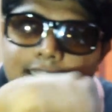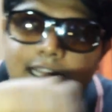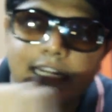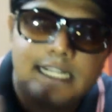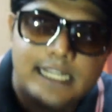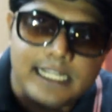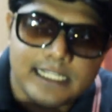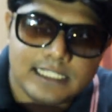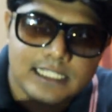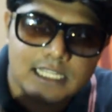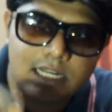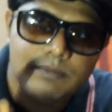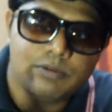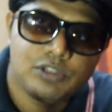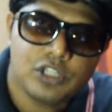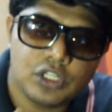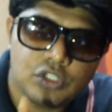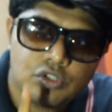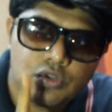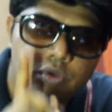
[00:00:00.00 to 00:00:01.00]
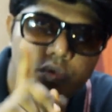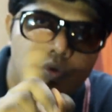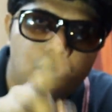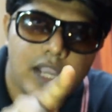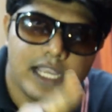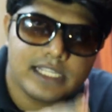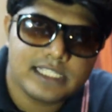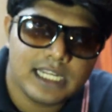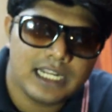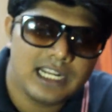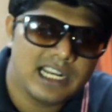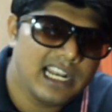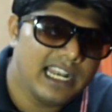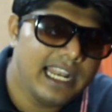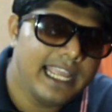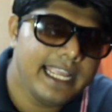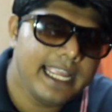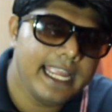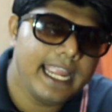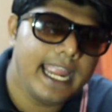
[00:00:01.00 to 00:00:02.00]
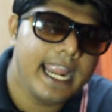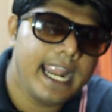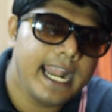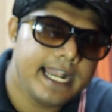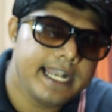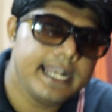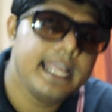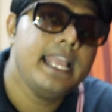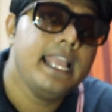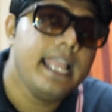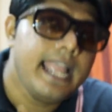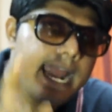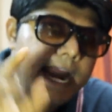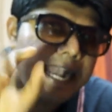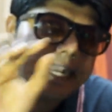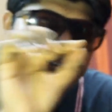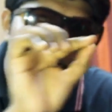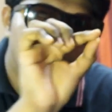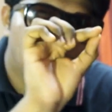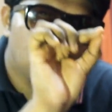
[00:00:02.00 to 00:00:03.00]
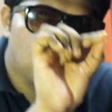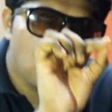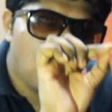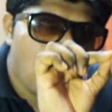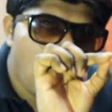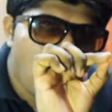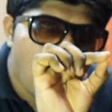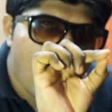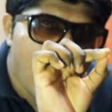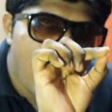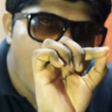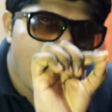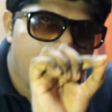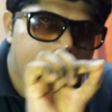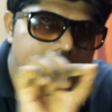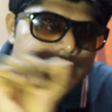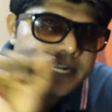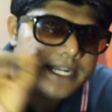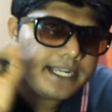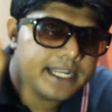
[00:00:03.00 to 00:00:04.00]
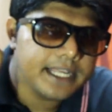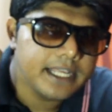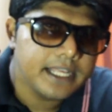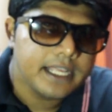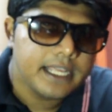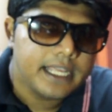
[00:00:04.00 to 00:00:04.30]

the description, so you guys can click it, enter your height